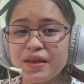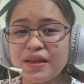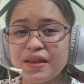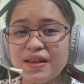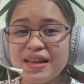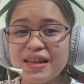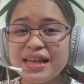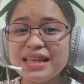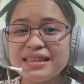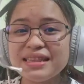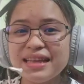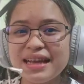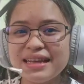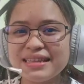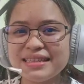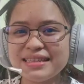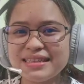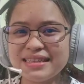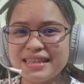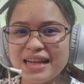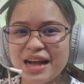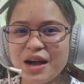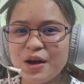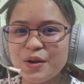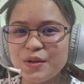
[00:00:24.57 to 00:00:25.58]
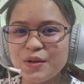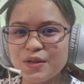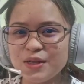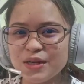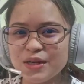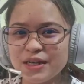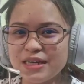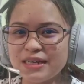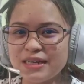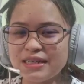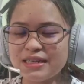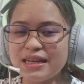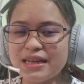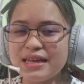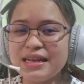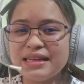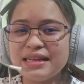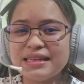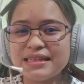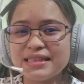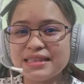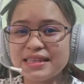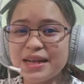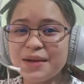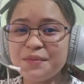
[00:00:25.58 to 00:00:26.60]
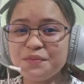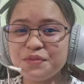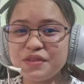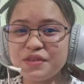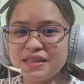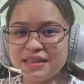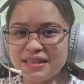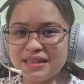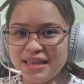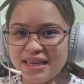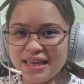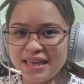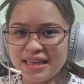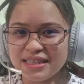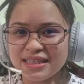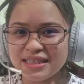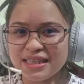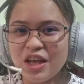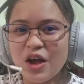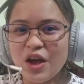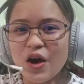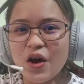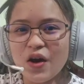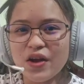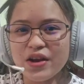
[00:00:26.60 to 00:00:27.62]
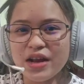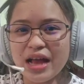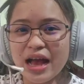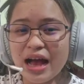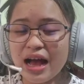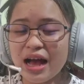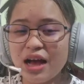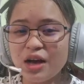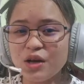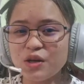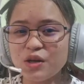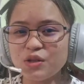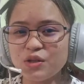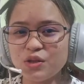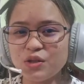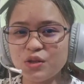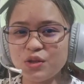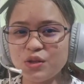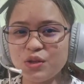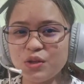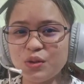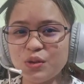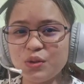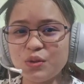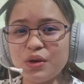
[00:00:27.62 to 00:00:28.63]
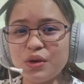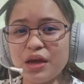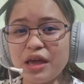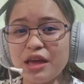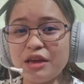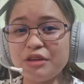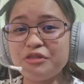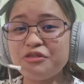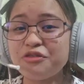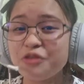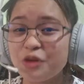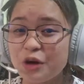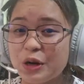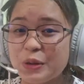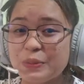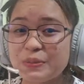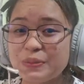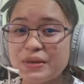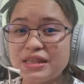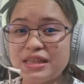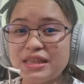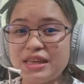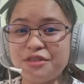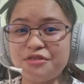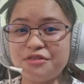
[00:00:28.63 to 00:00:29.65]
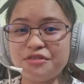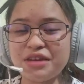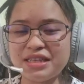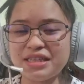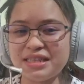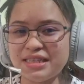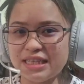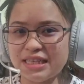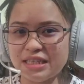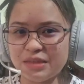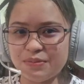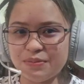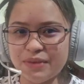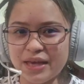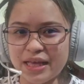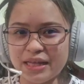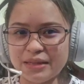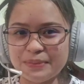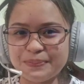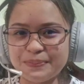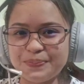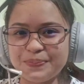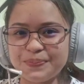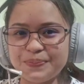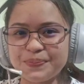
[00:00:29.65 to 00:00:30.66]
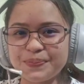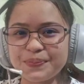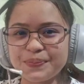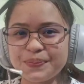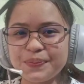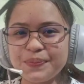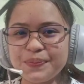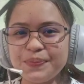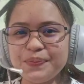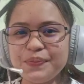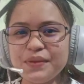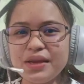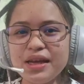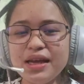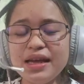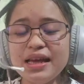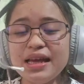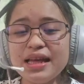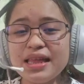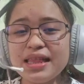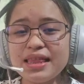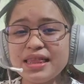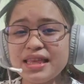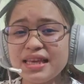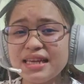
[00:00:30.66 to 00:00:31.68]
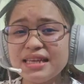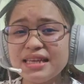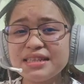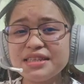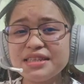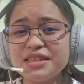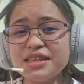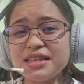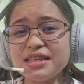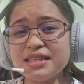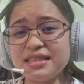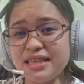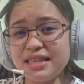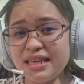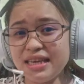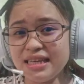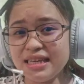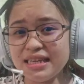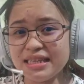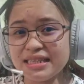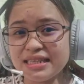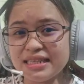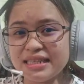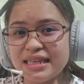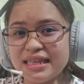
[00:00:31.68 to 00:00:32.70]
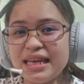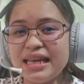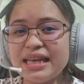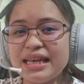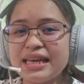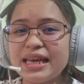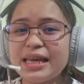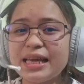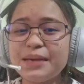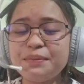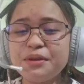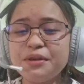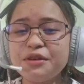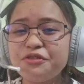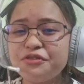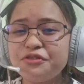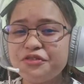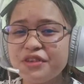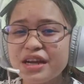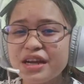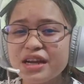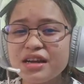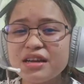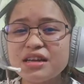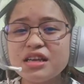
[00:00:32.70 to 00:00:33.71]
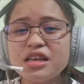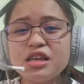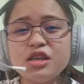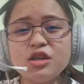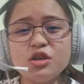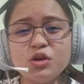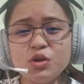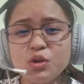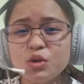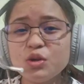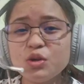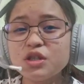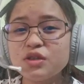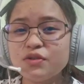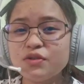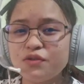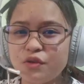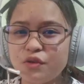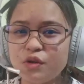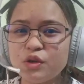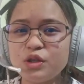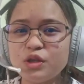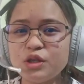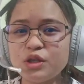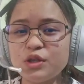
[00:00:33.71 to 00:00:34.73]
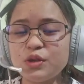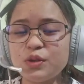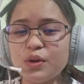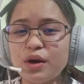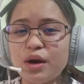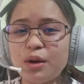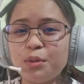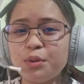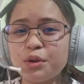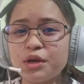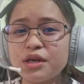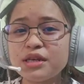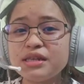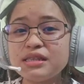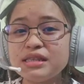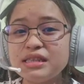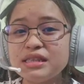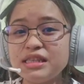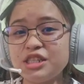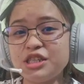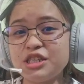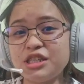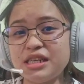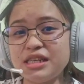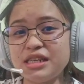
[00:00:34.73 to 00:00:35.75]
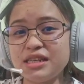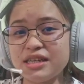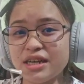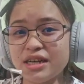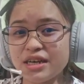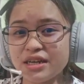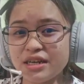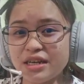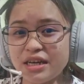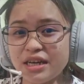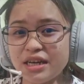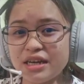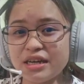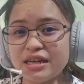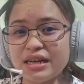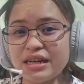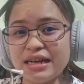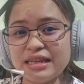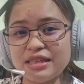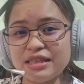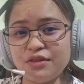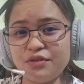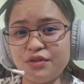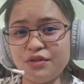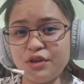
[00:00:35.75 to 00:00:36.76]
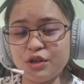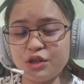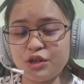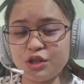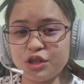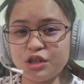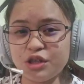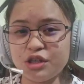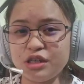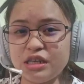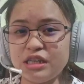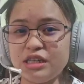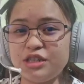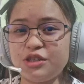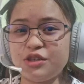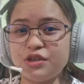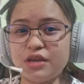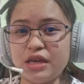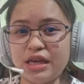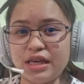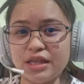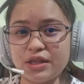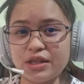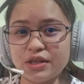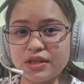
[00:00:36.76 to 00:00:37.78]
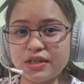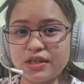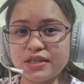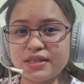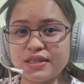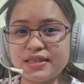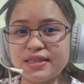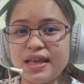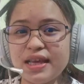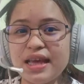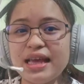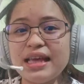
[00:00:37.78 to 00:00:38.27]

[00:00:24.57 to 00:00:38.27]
let us now learn some techniques on how to do a formative assessment. These techniques can be very useful to our teaching career as future educators,